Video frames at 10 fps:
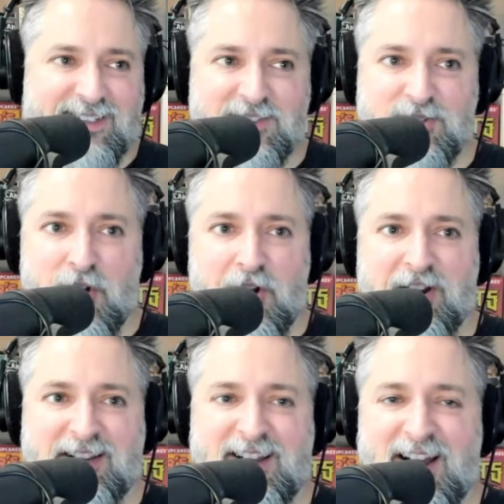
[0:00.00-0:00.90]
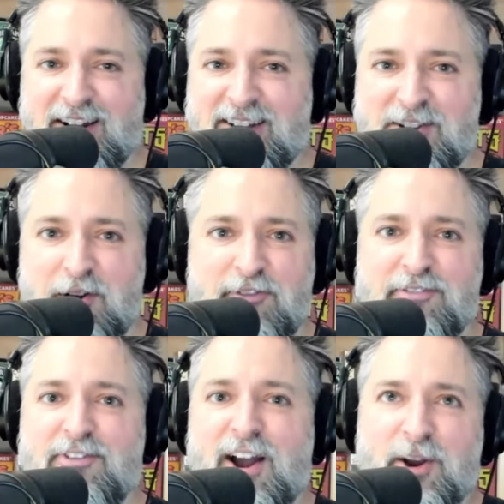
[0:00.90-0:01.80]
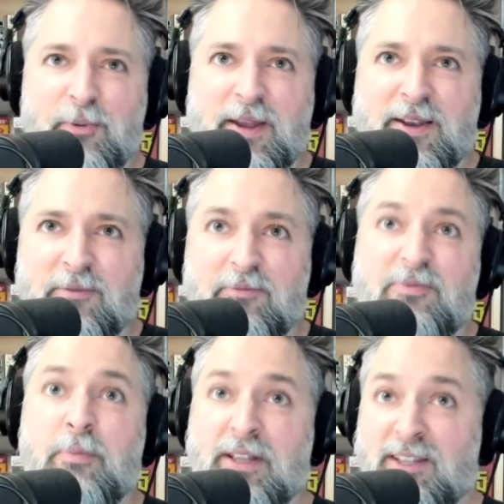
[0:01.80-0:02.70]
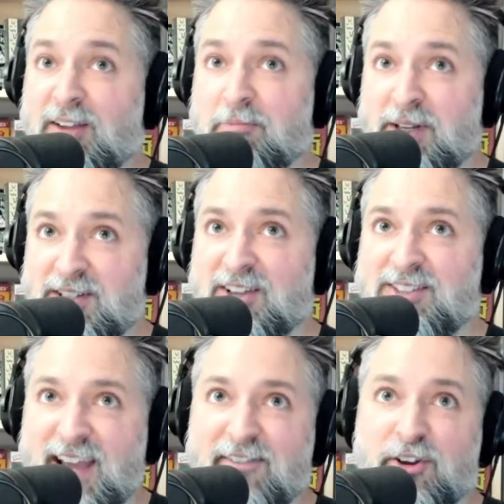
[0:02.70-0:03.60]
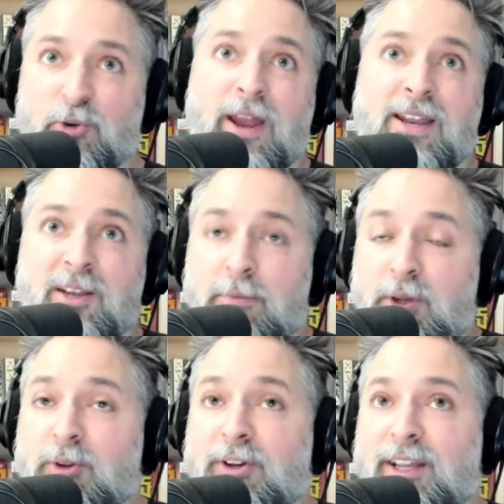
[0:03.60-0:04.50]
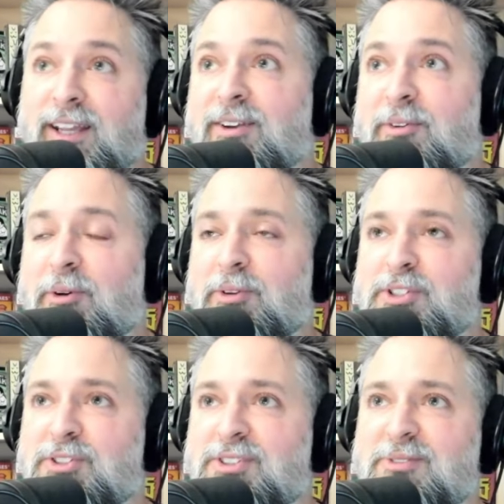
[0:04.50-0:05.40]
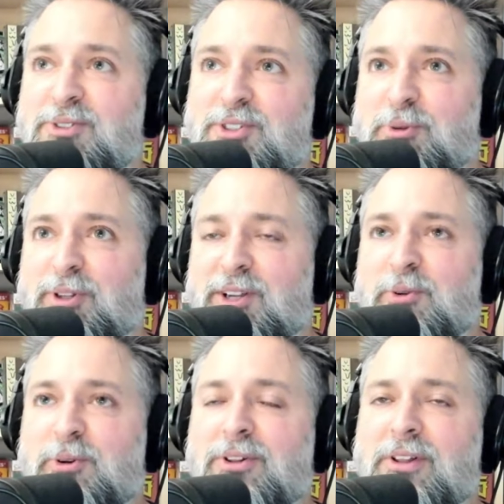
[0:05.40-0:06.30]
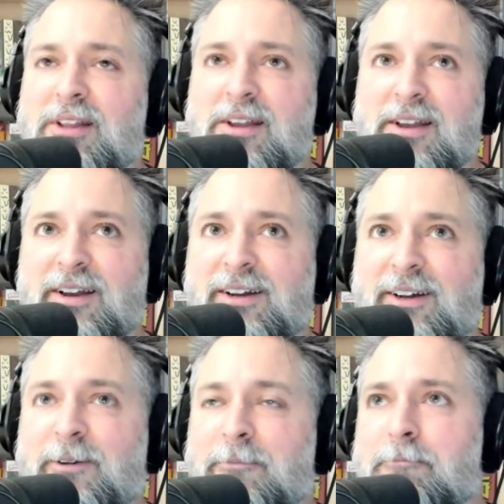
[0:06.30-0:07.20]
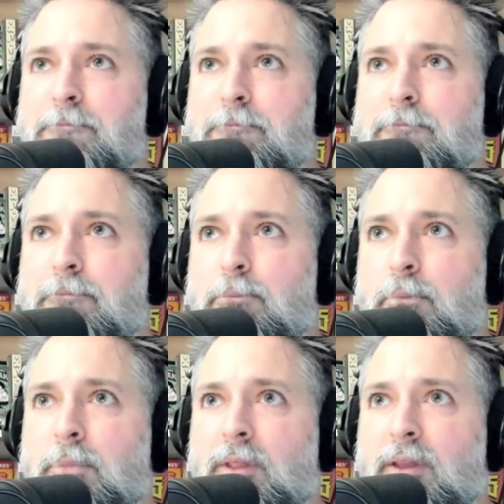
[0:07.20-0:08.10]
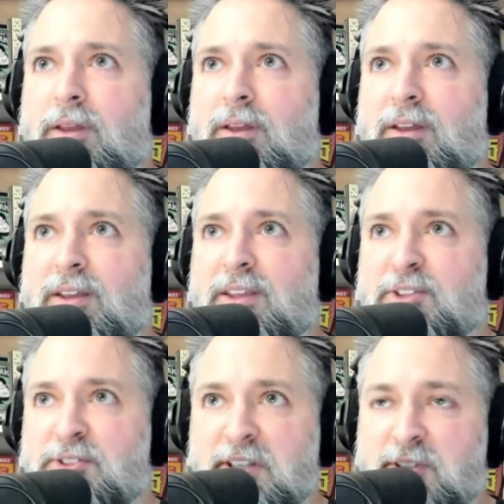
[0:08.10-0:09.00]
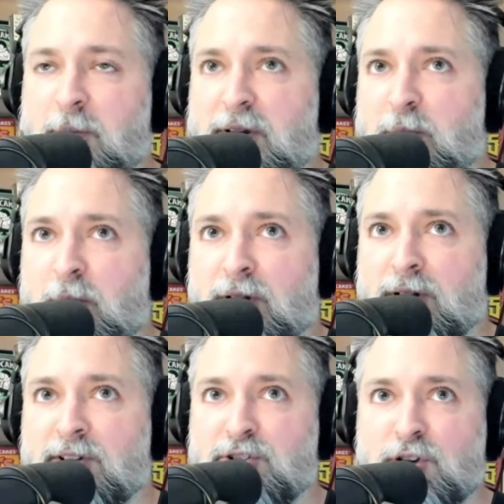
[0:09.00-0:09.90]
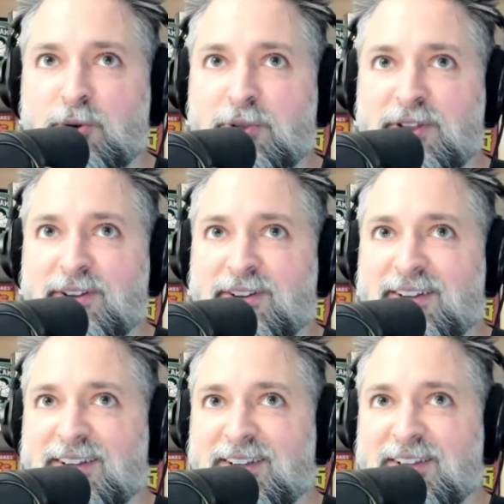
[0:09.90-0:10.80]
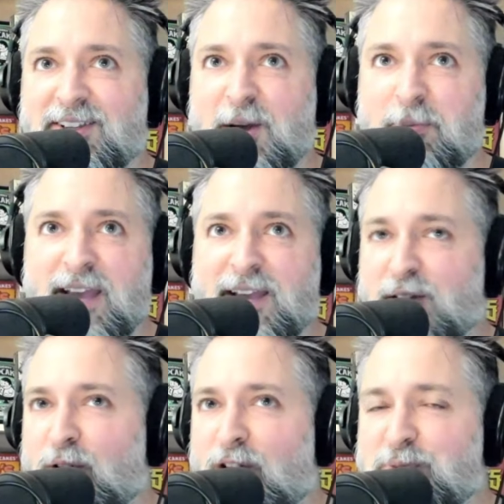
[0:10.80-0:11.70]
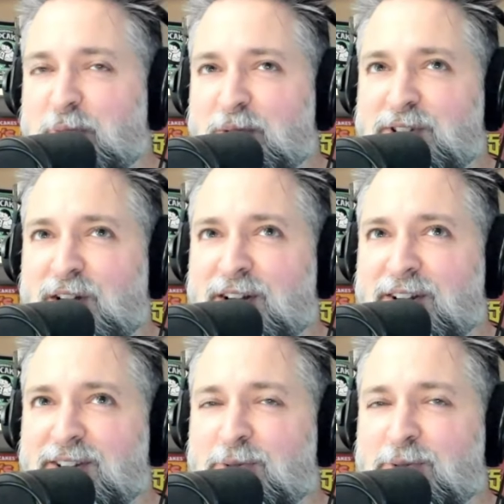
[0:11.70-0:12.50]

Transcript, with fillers: dark, kind of tough environment, but does have a great community, which is really cool. You see somebody wearing a shirt with a cupcake and crossbones on it.